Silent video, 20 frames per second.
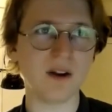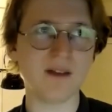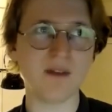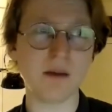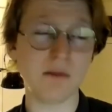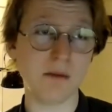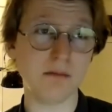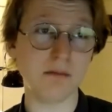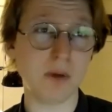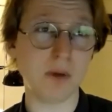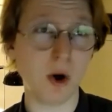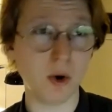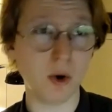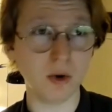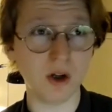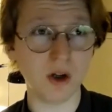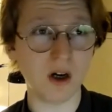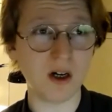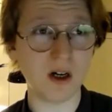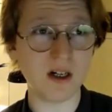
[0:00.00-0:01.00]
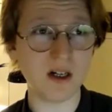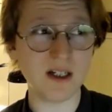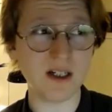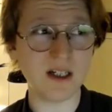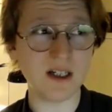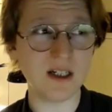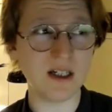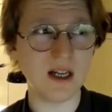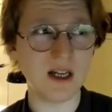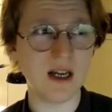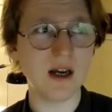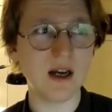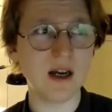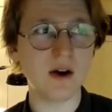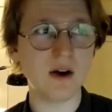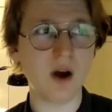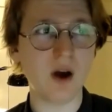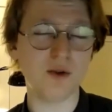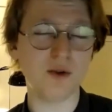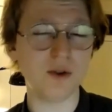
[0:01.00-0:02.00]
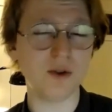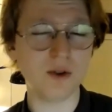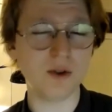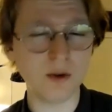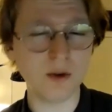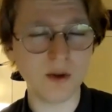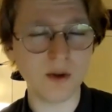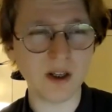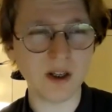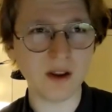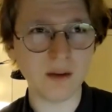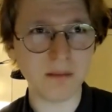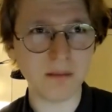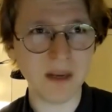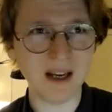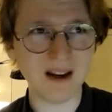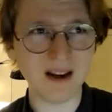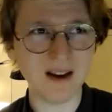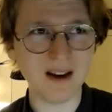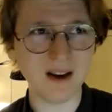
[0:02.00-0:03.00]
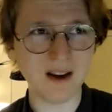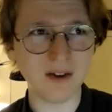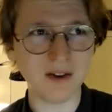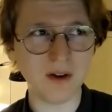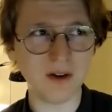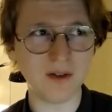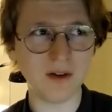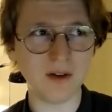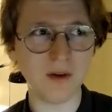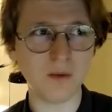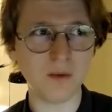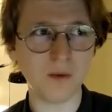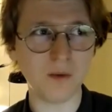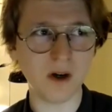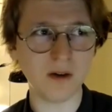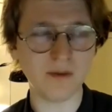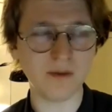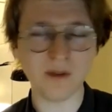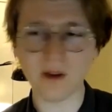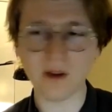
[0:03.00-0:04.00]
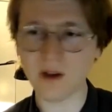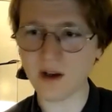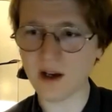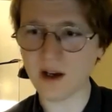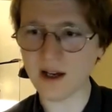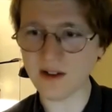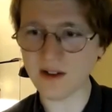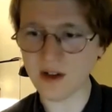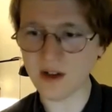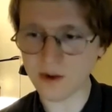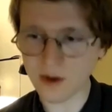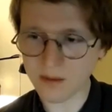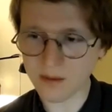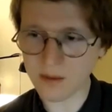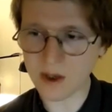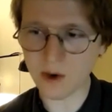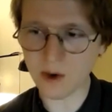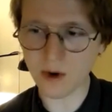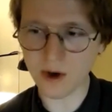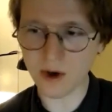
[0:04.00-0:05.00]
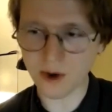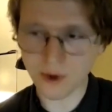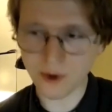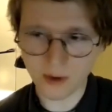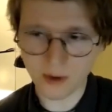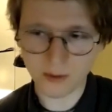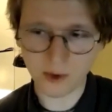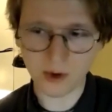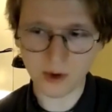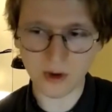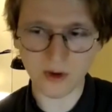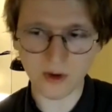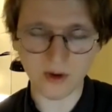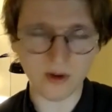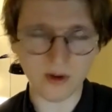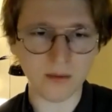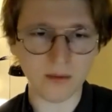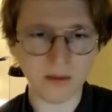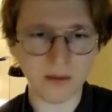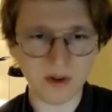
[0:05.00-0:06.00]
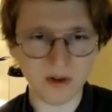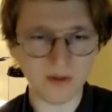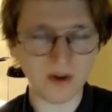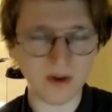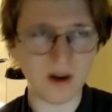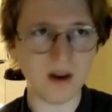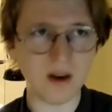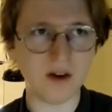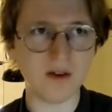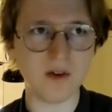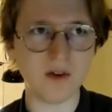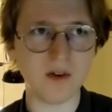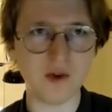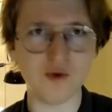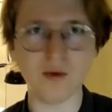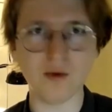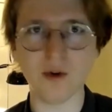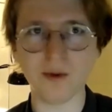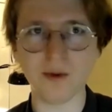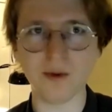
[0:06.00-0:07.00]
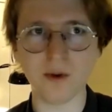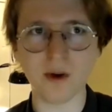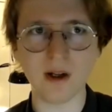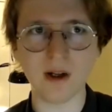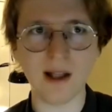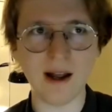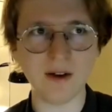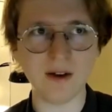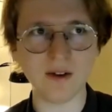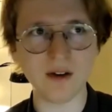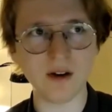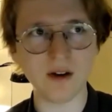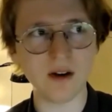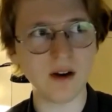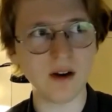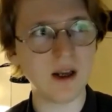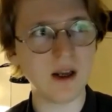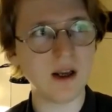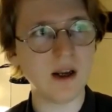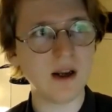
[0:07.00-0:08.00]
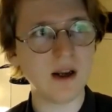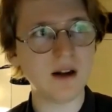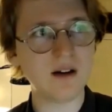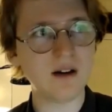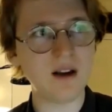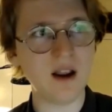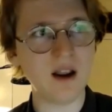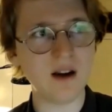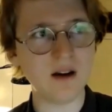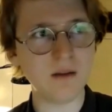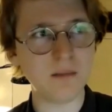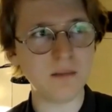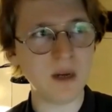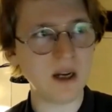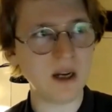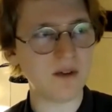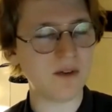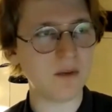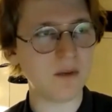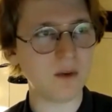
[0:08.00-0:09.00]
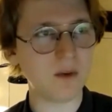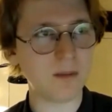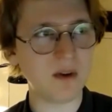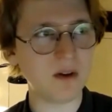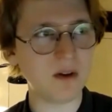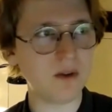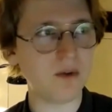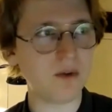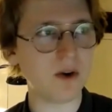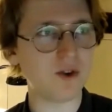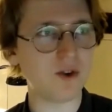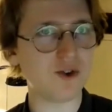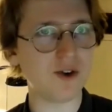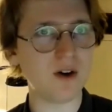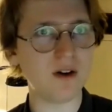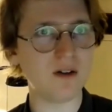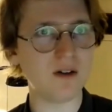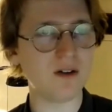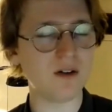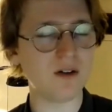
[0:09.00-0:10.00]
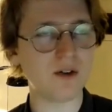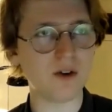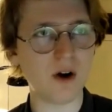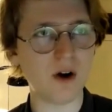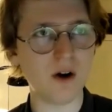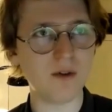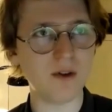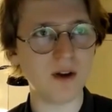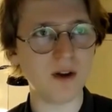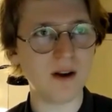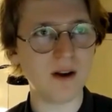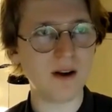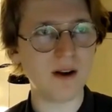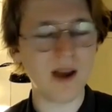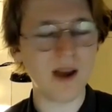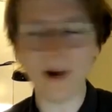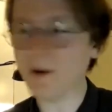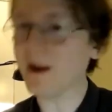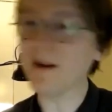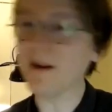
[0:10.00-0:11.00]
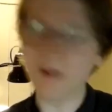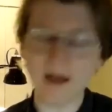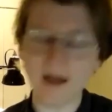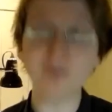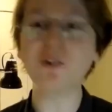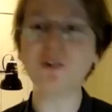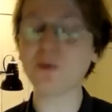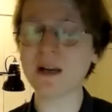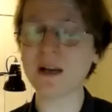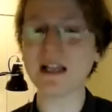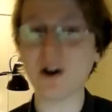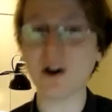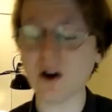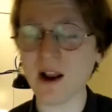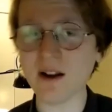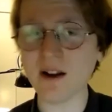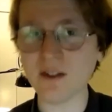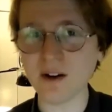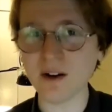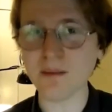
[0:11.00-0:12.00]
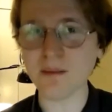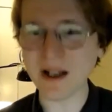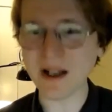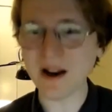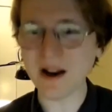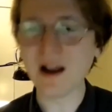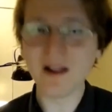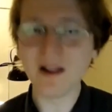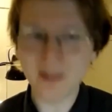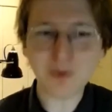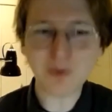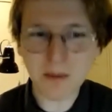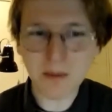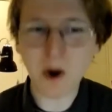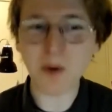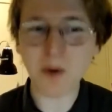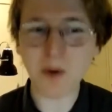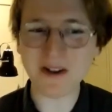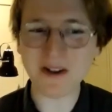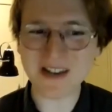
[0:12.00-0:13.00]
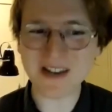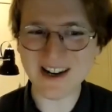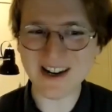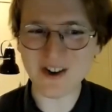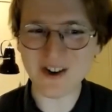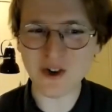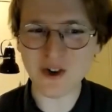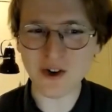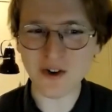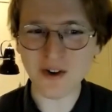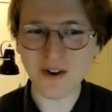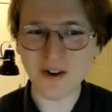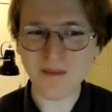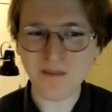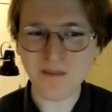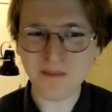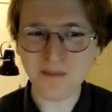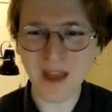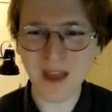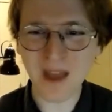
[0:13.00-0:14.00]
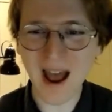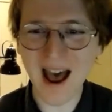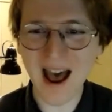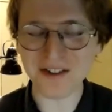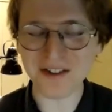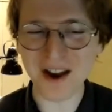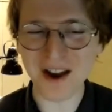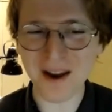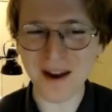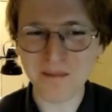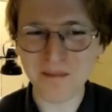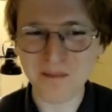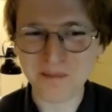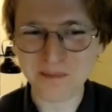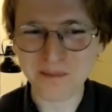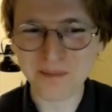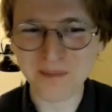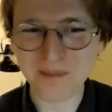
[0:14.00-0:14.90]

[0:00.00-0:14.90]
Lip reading: Have they been pollarded? Who's doing the picking? Is it one of the itinerant minority groups, or is it specific individuals who are allowed to tend and pick from specific trees and groves? Anyway, that was a really long answer, but that's what I'm hoping to get into this time.